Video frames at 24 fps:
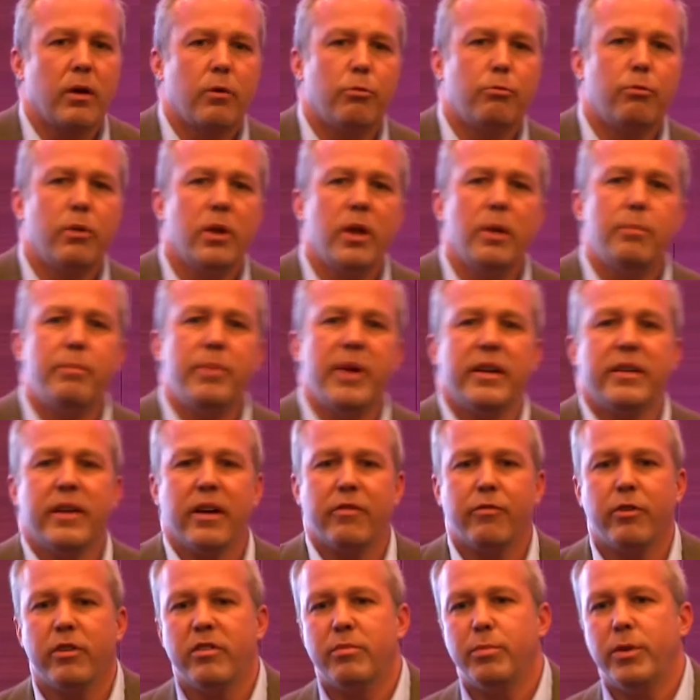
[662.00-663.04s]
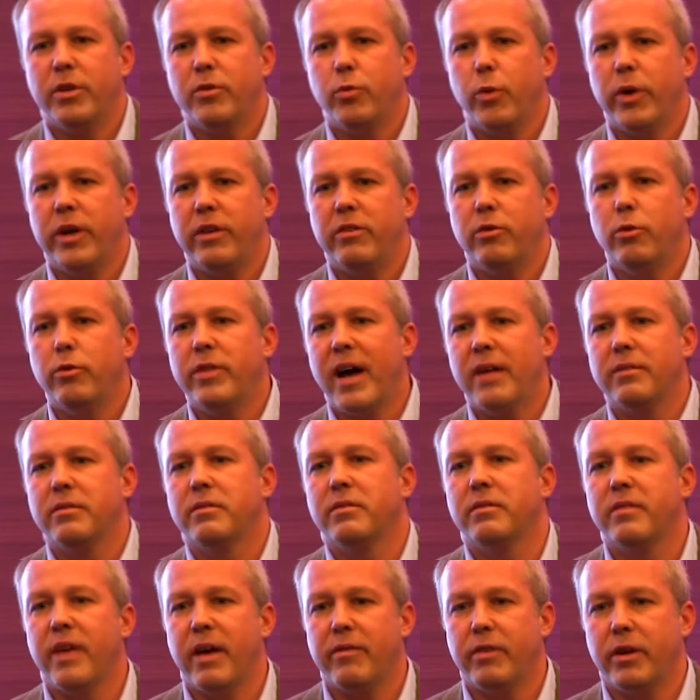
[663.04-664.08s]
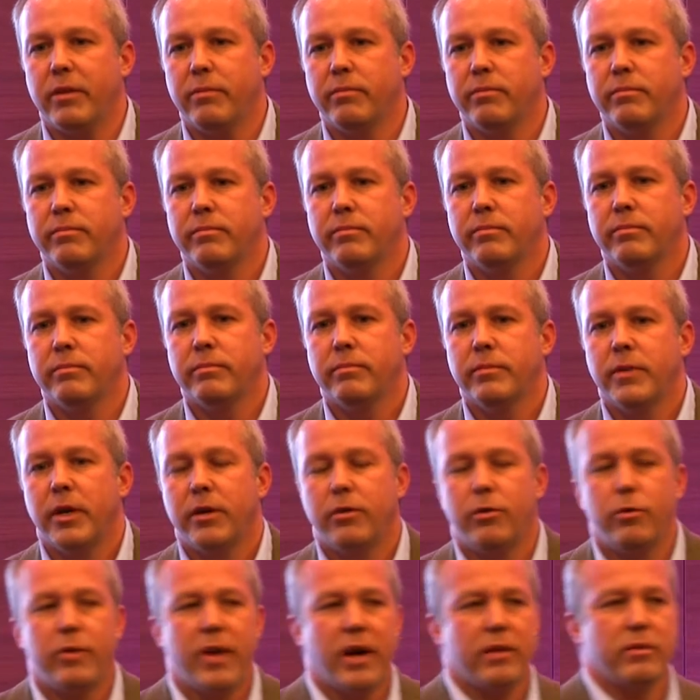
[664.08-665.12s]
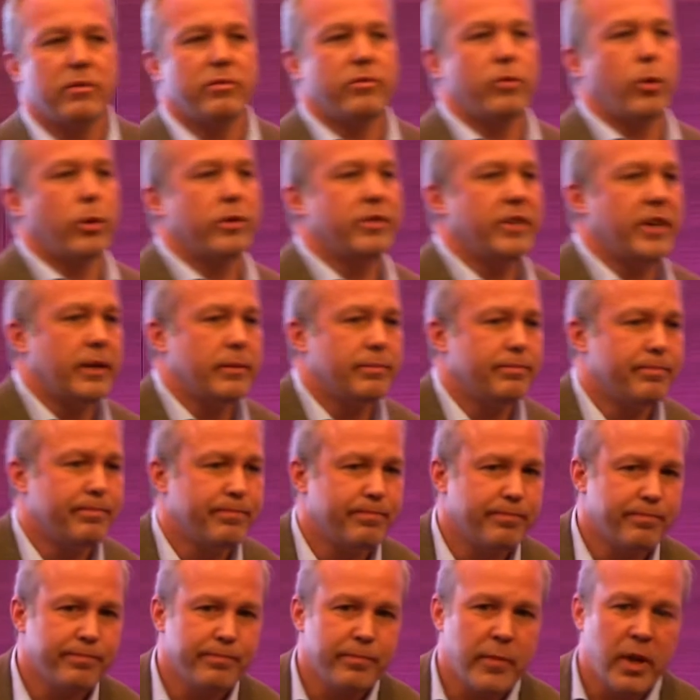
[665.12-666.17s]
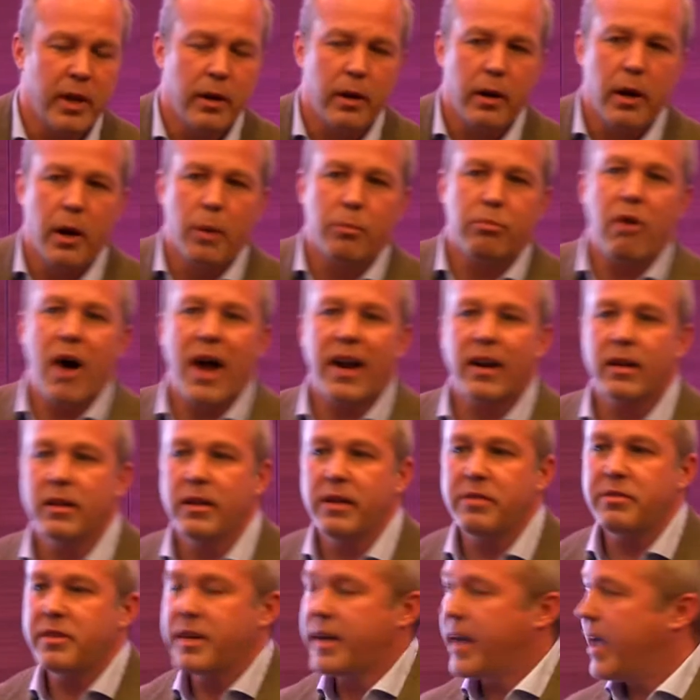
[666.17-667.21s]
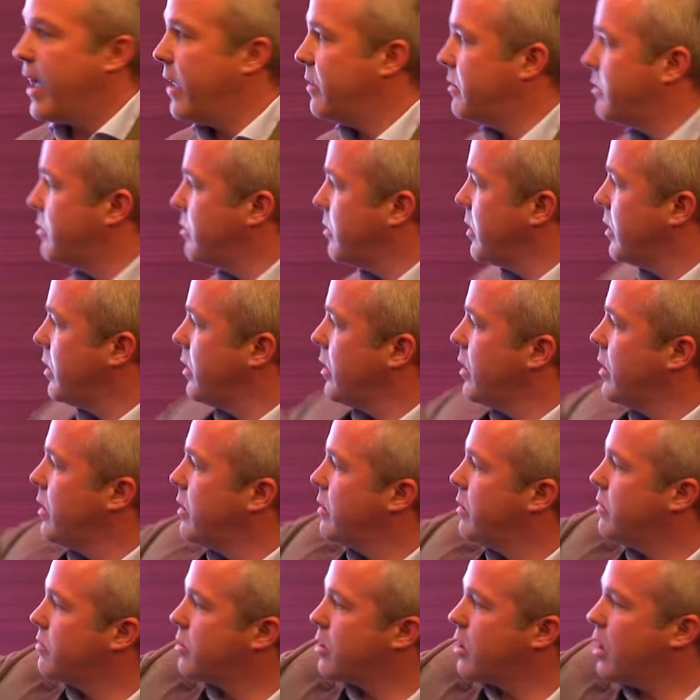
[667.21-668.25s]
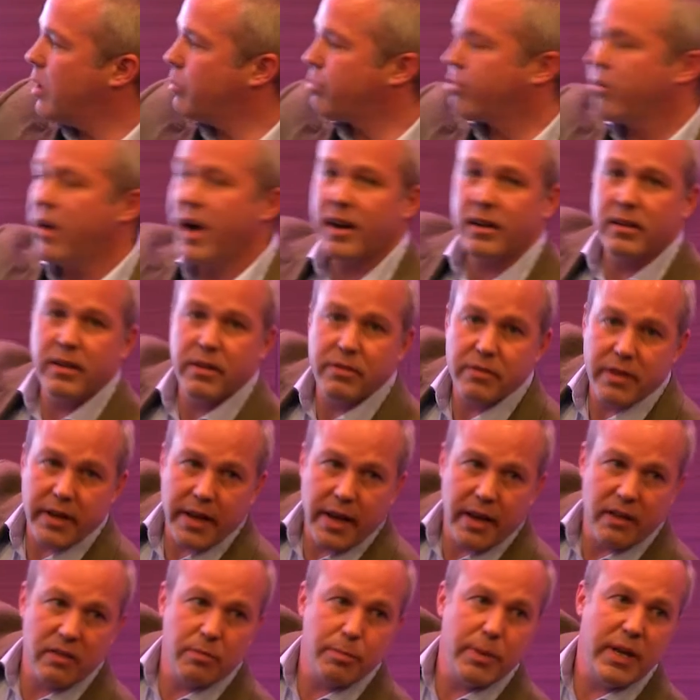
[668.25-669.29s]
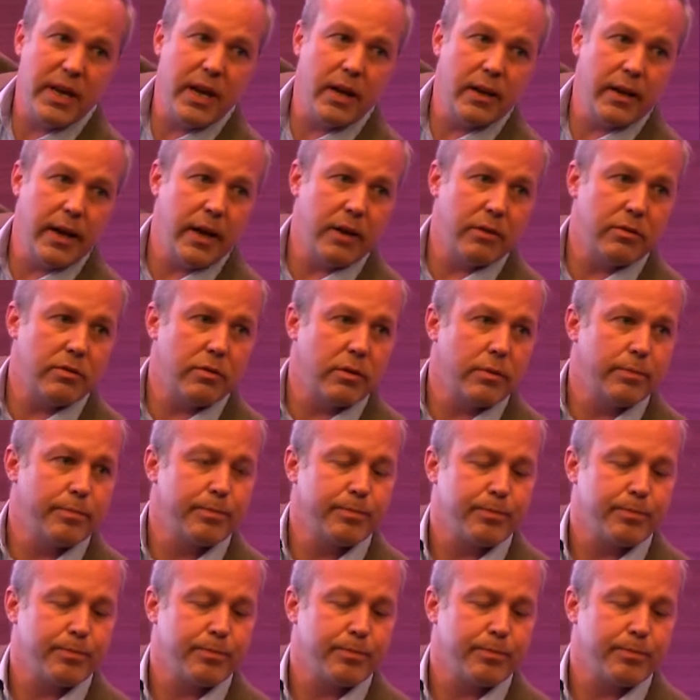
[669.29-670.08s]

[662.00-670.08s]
Really big difference between 2007 and 2014. Product listing ads. These are called product listing ads, PLAs.